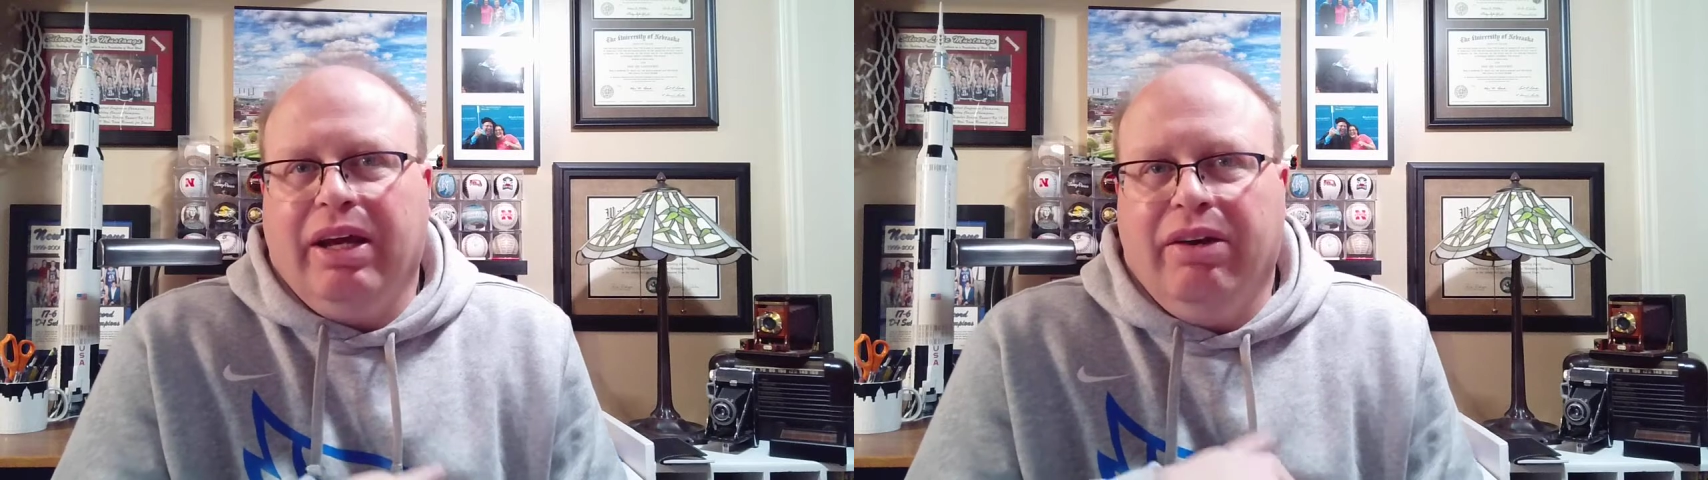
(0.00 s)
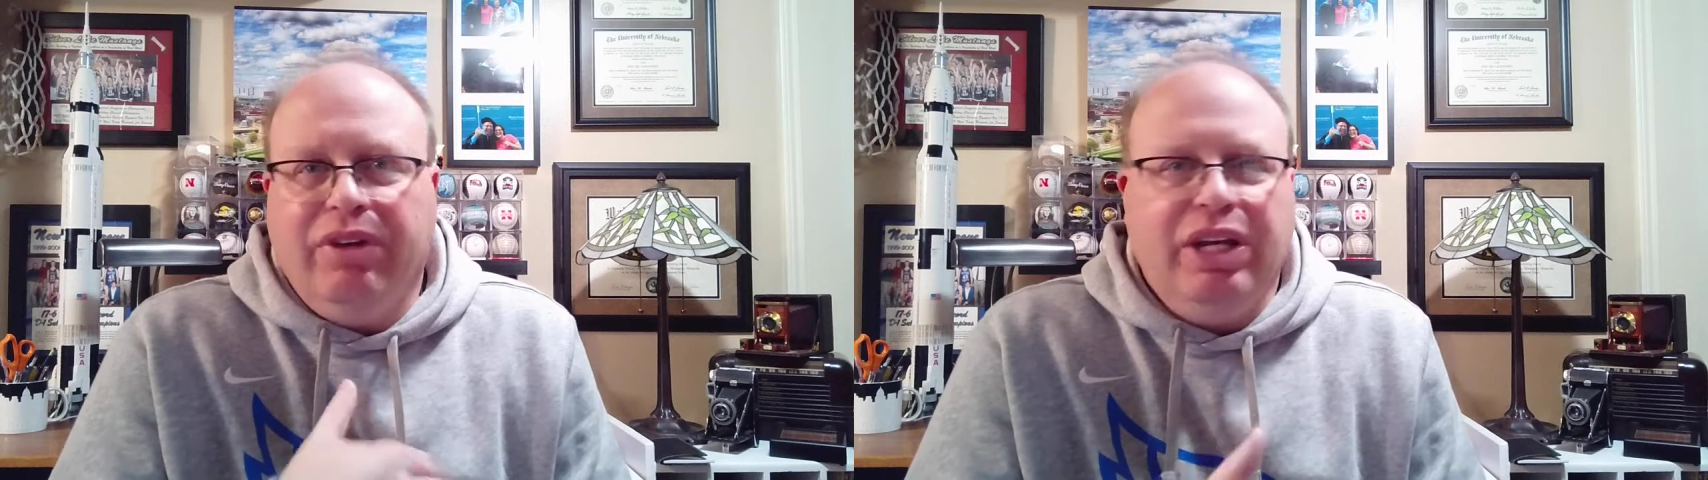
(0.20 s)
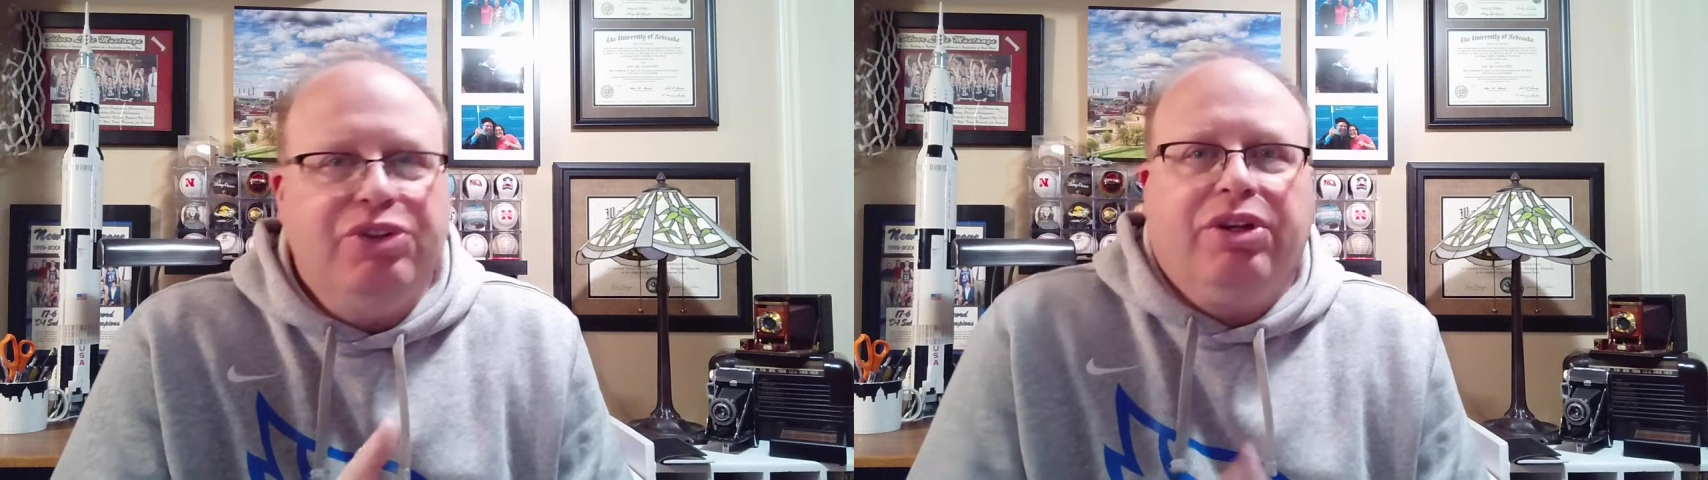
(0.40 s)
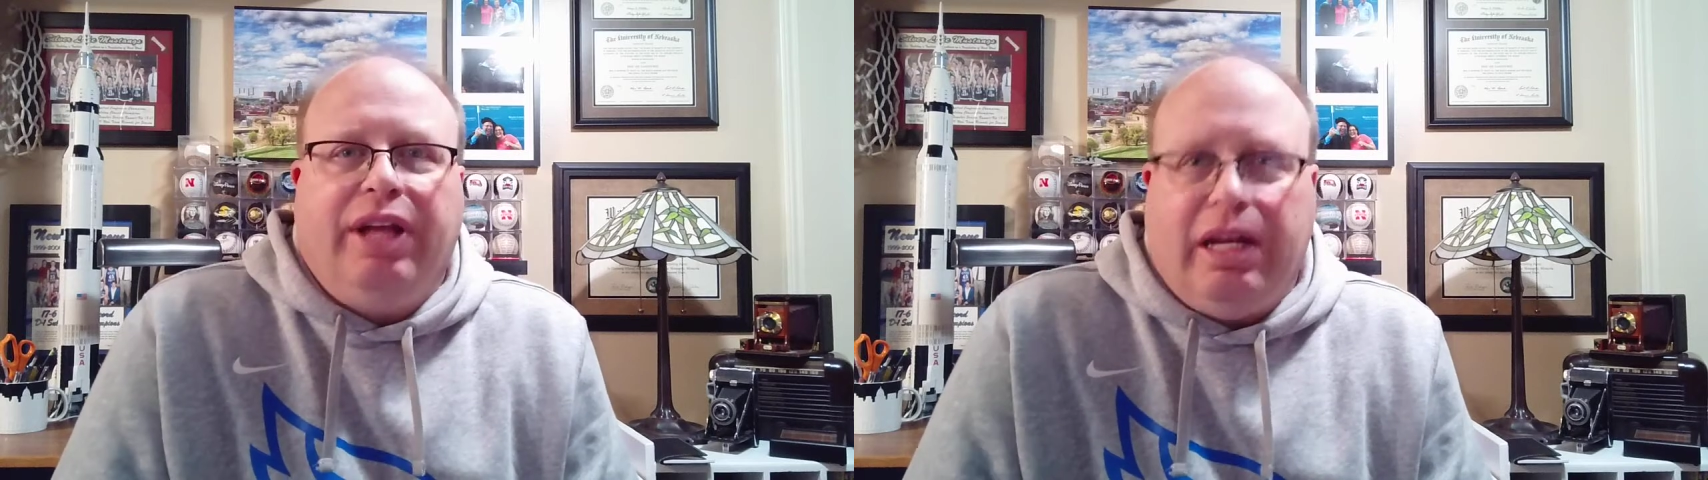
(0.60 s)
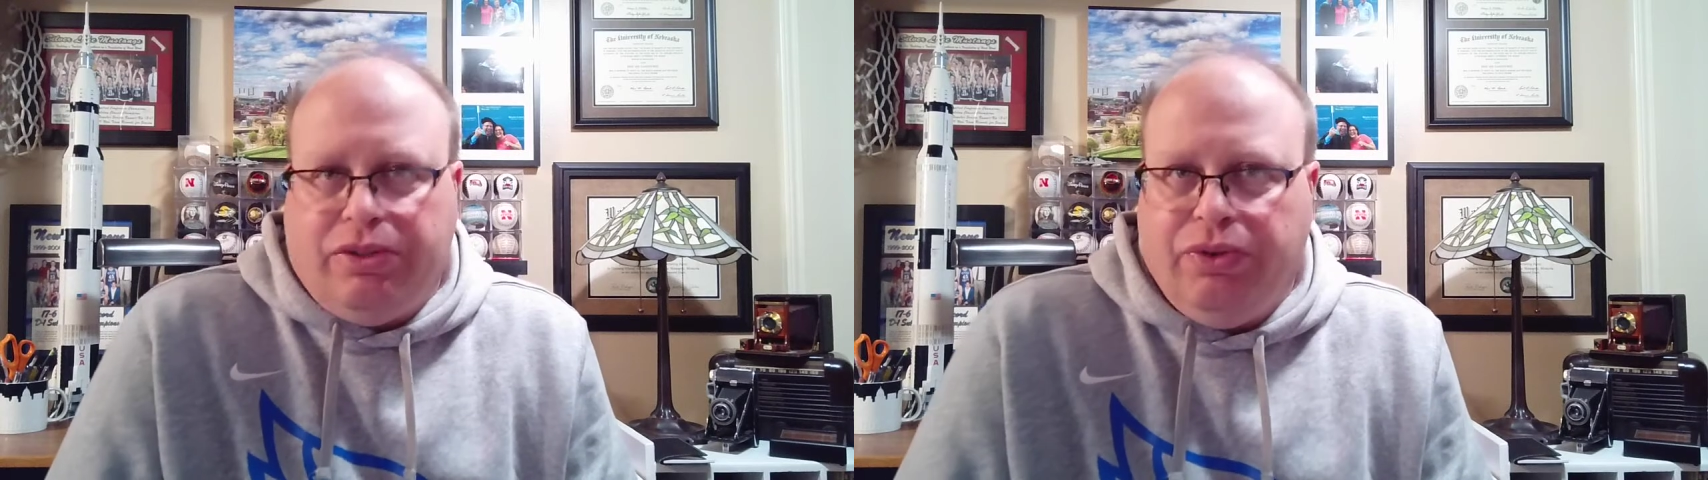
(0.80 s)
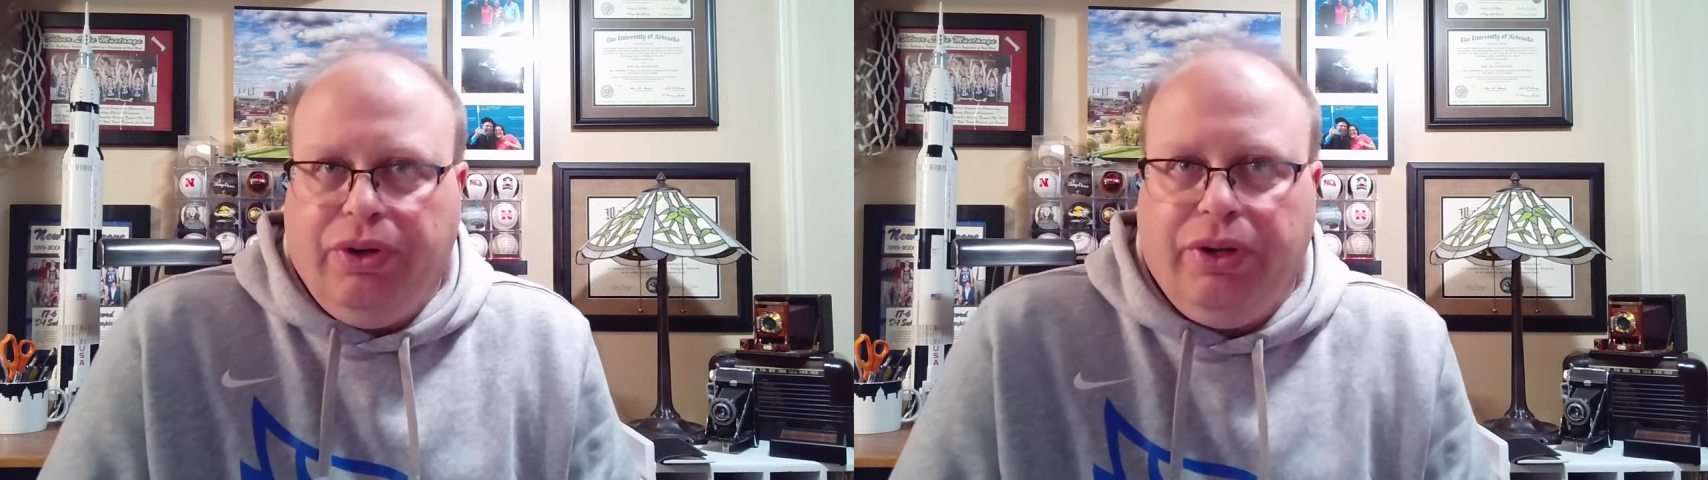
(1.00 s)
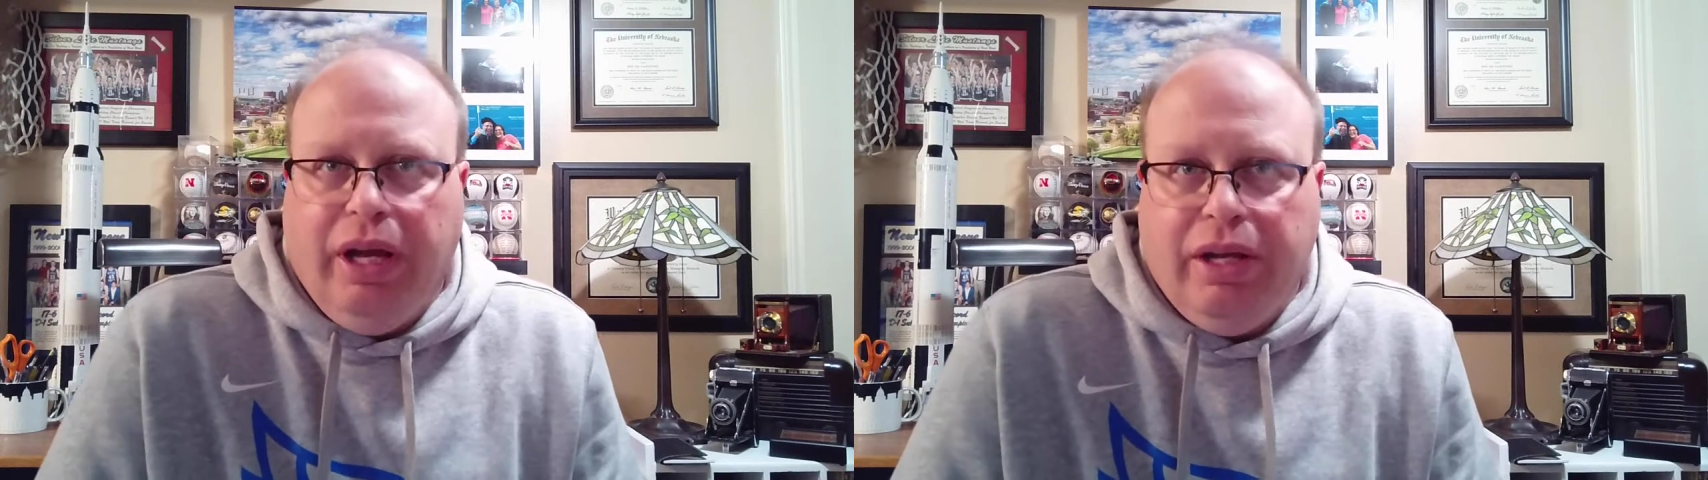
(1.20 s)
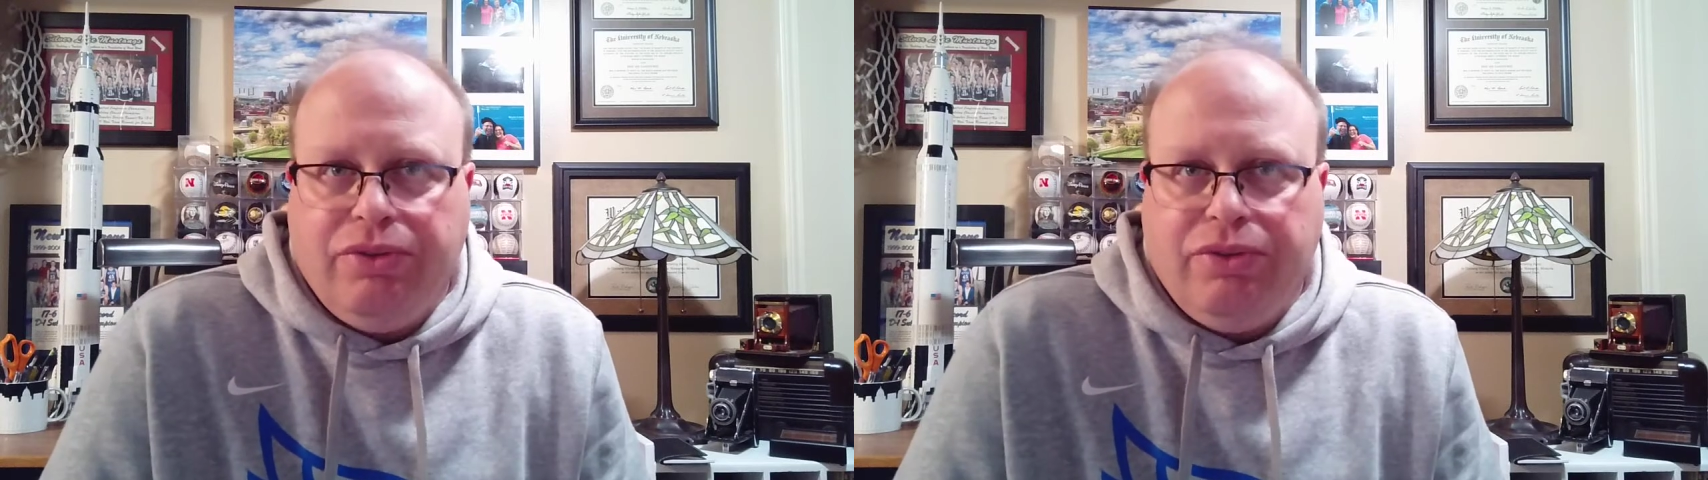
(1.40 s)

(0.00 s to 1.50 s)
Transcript: of each class for you guys.